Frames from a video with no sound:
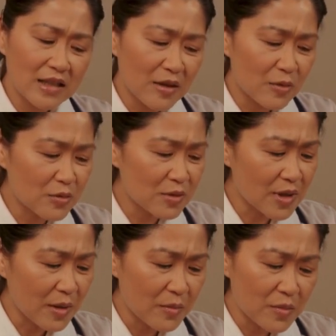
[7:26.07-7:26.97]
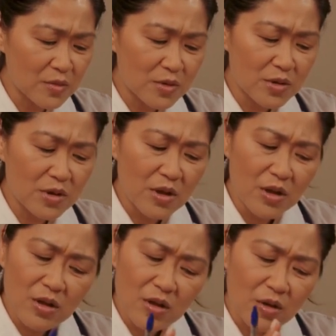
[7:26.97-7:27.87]
it can't produce glucose
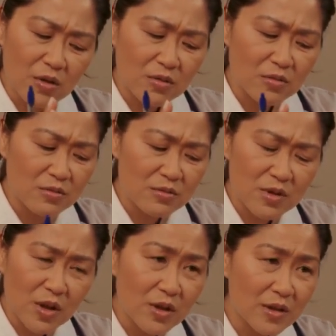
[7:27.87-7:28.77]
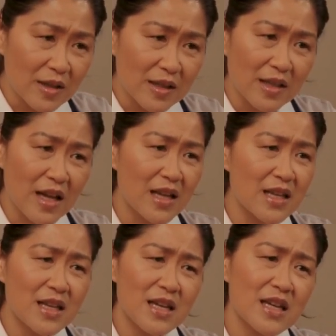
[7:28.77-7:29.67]
from glycogen and it
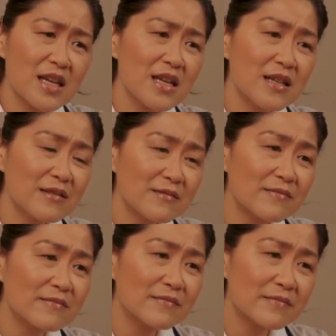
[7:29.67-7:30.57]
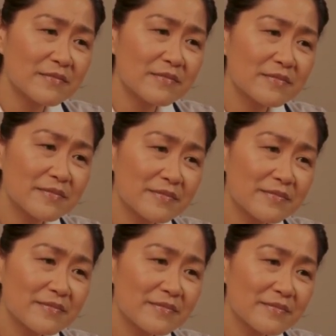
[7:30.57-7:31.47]
can't produce glucose from
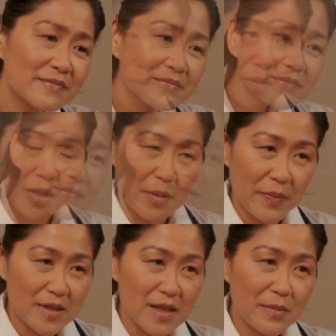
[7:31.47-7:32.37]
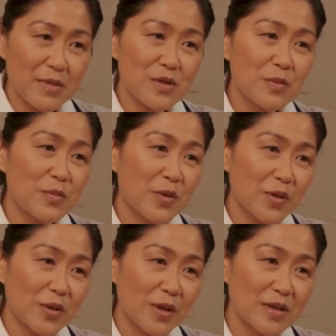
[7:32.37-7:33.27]
protein and fat,
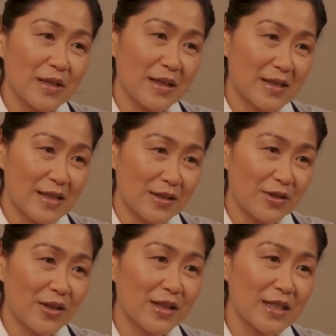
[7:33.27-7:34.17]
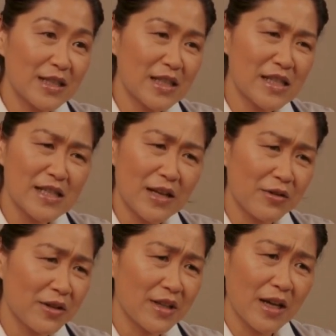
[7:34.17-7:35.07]
which means that your blood
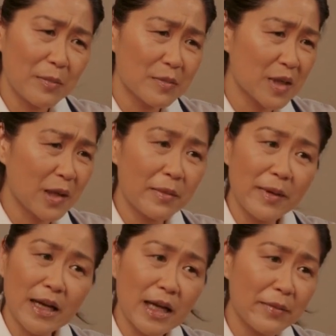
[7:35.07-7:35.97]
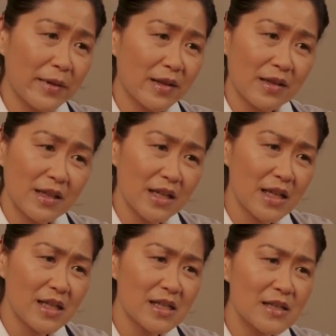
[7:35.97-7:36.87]
sugar keeps going
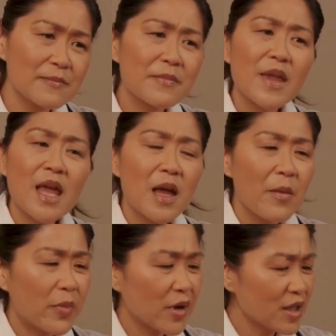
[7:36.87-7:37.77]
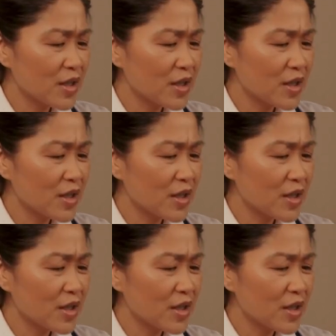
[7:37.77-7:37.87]
lower and lower.